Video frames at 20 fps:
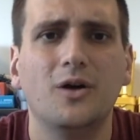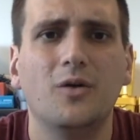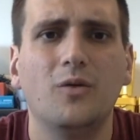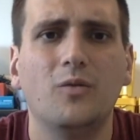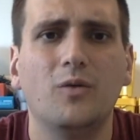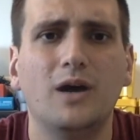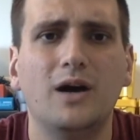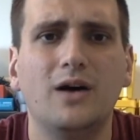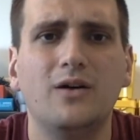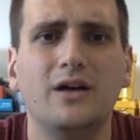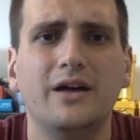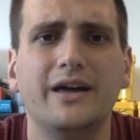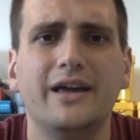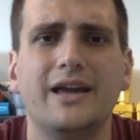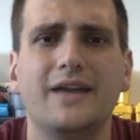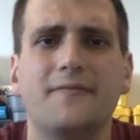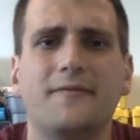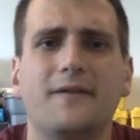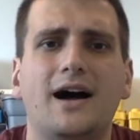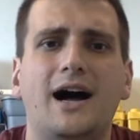Well,
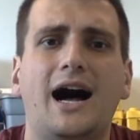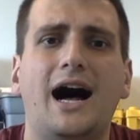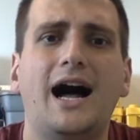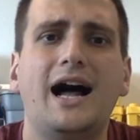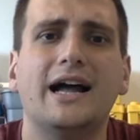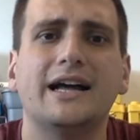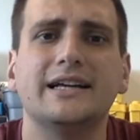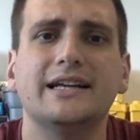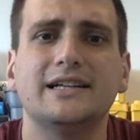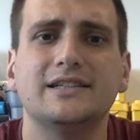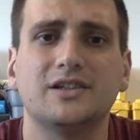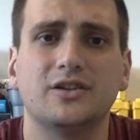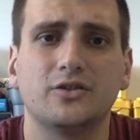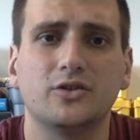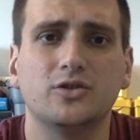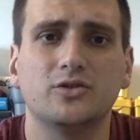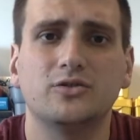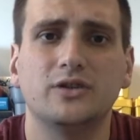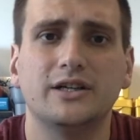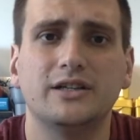if I, as a
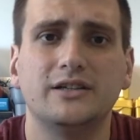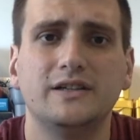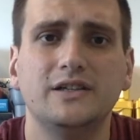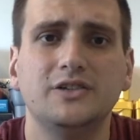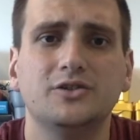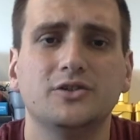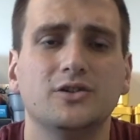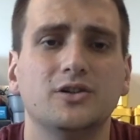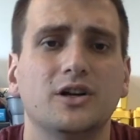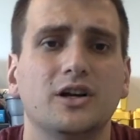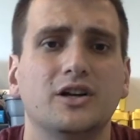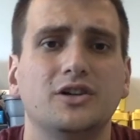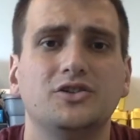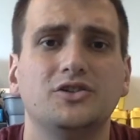third grade teacher,